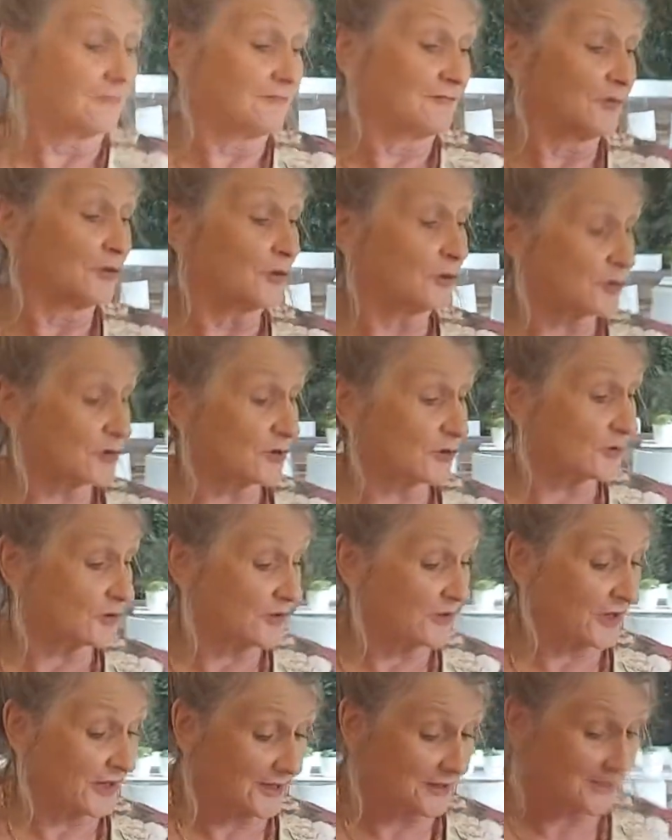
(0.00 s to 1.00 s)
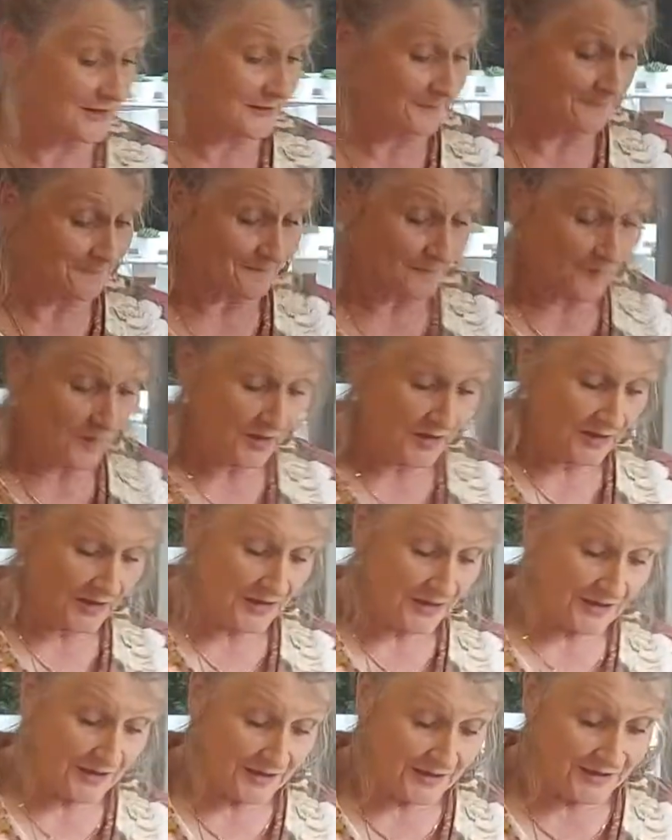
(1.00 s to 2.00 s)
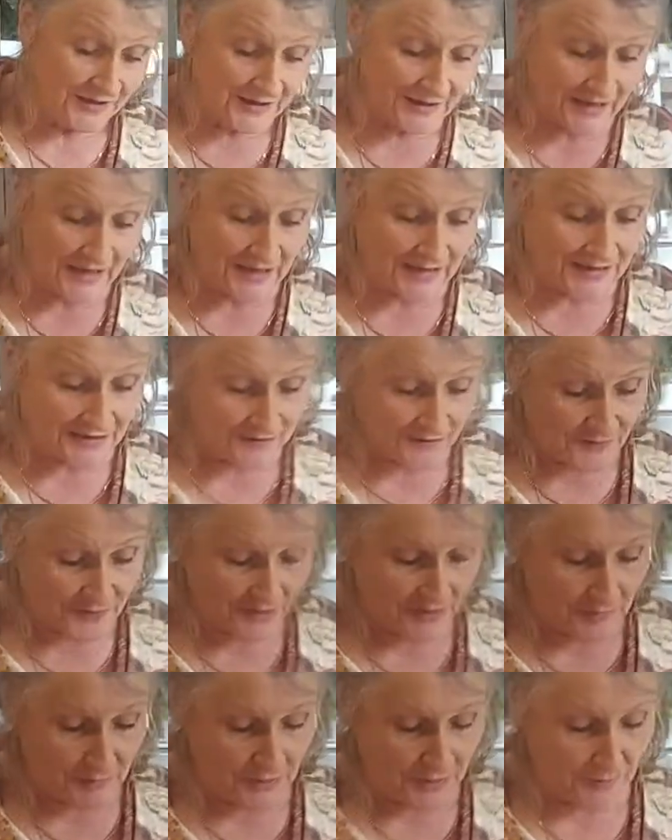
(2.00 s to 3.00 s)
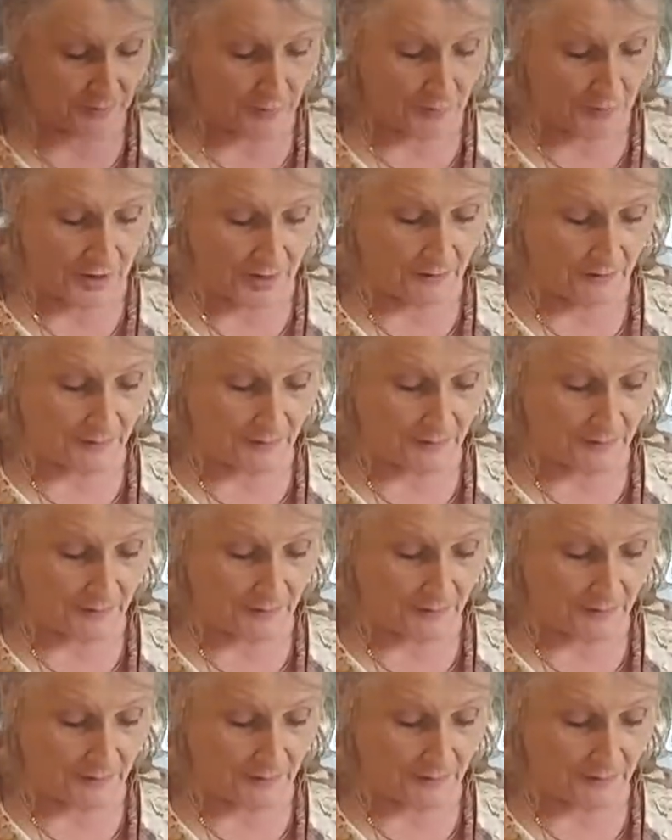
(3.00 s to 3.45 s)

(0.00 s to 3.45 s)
all sorts of things. Okay, so I've done a bit of prep.